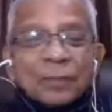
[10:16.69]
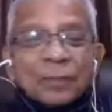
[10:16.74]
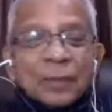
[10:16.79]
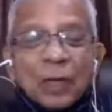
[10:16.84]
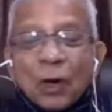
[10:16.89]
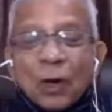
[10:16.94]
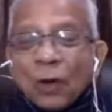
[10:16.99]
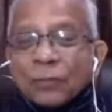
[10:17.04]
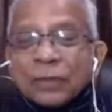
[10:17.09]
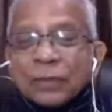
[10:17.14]

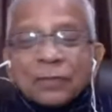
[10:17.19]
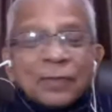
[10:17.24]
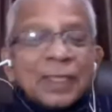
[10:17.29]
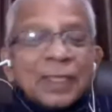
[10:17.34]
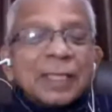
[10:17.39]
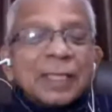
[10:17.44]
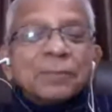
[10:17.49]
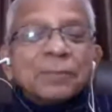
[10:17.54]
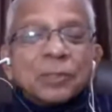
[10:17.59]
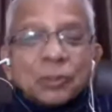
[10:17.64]
of the
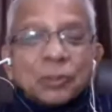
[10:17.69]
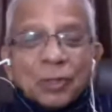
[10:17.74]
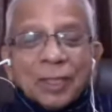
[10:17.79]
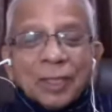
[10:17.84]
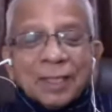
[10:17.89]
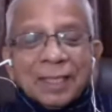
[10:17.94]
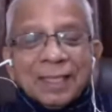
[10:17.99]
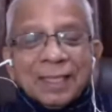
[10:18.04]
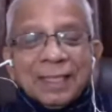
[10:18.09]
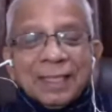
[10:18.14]
freedom
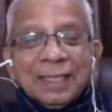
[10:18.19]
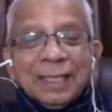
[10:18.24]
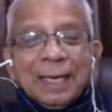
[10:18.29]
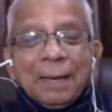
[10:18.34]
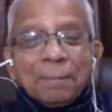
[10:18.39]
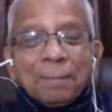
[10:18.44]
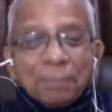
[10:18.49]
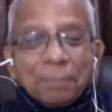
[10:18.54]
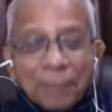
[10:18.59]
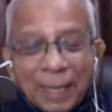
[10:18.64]
struggle
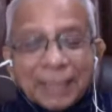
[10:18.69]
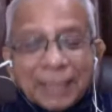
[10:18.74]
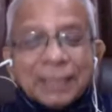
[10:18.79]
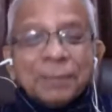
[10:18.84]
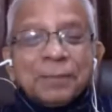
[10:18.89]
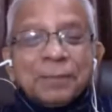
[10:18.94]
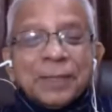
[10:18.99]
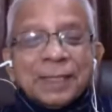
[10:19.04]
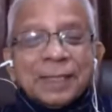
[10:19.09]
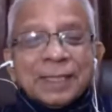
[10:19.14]
by the
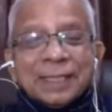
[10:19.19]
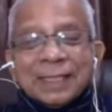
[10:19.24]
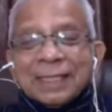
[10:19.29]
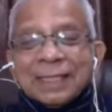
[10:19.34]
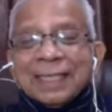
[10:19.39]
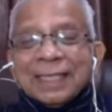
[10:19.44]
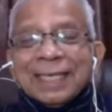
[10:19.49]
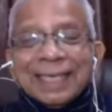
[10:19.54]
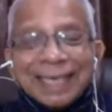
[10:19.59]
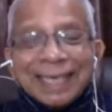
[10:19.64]
British
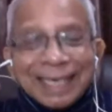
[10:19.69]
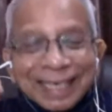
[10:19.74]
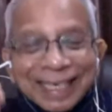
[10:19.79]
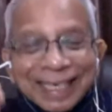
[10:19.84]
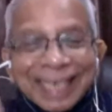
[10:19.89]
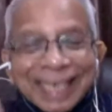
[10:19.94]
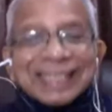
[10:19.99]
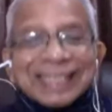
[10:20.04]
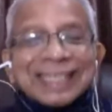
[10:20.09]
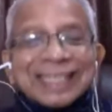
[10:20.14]

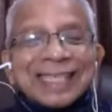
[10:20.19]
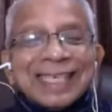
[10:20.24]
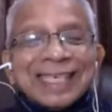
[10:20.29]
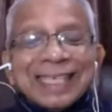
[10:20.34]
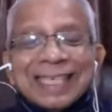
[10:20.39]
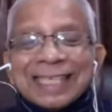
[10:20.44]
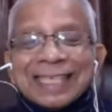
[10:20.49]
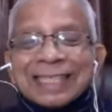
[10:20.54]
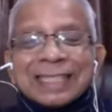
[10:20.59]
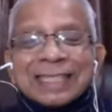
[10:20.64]
against the
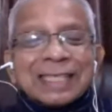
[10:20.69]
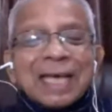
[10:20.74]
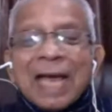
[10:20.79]
Indians.